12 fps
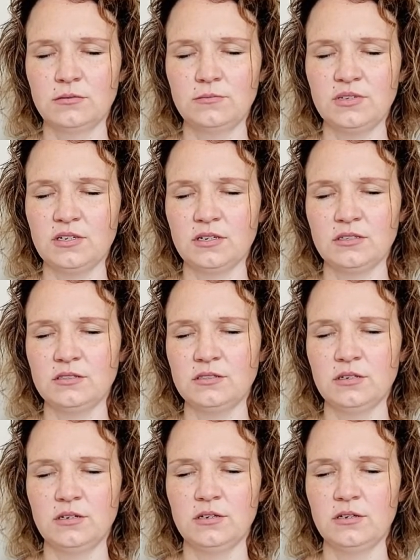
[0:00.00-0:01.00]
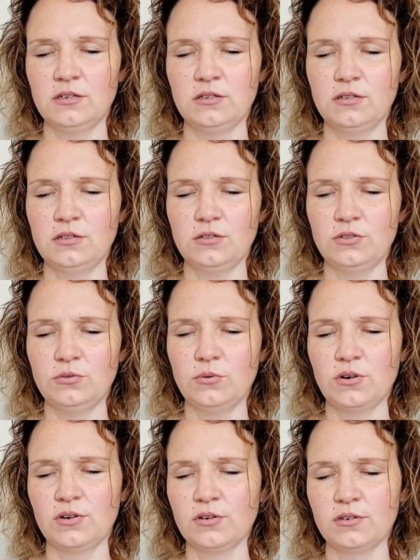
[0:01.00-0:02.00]
because you
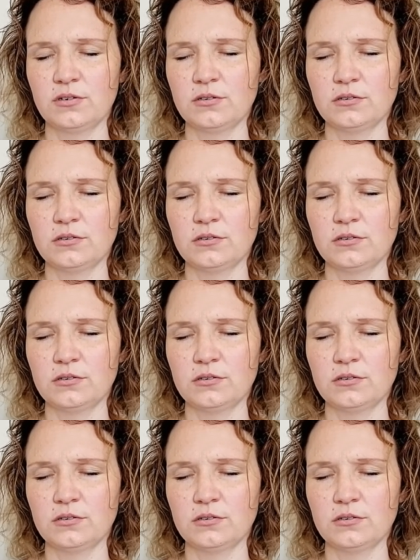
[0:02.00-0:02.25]
are